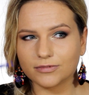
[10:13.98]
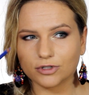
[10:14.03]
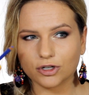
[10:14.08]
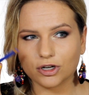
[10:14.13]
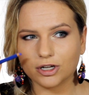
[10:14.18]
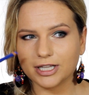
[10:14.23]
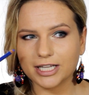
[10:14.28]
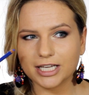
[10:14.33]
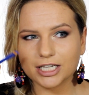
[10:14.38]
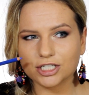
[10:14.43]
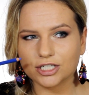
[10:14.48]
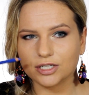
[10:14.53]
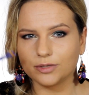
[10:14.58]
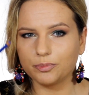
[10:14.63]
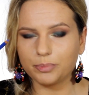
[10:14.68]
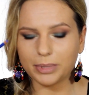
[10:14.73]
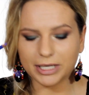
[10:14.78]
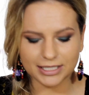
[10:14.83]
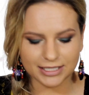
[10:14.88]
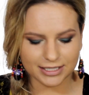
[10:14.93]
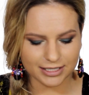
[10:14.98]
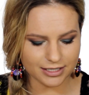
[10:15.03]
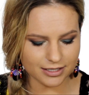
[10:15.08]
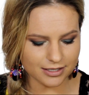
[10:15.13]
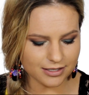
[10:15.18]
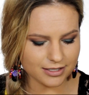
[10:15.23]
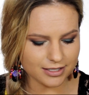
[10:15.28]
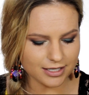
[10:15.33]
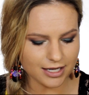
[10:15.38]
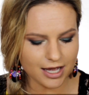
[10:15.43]
collection
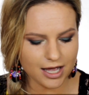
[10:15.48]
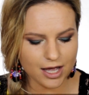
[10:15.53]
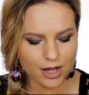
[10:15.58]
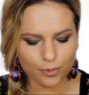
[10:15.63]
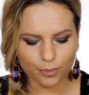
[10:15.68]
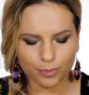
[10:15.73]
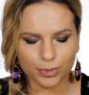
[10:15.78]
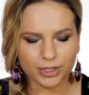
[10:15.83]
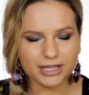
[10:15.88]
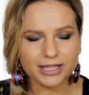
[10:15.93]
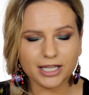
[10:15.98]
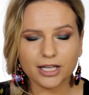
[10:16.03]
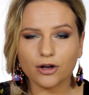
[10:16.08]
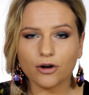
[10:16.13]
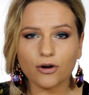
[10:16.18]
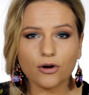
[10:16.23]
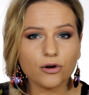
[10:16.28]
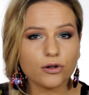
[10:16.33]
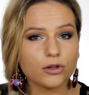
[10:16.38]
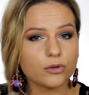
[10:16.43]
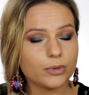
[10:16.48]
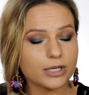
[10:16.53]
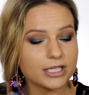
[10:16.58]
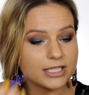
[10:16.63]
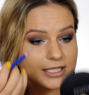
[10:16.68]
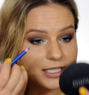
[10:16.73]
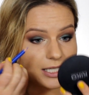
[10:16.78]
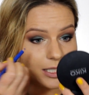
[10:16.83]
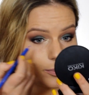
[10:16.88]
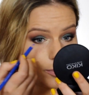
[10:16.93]
pencils, but they
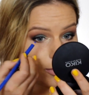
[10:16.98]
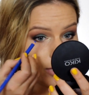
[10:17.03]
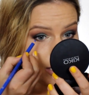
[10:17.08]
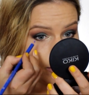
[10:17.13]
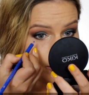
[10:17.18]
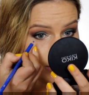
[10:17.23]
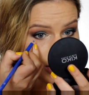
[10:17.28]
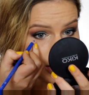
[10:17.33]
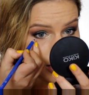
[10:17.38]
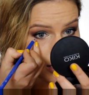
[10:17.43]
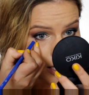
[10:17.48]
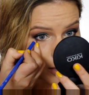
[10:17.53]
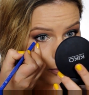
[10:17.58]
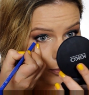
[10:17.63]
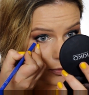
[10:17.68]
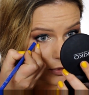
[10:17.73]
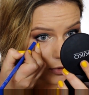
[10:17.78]
always keep coming up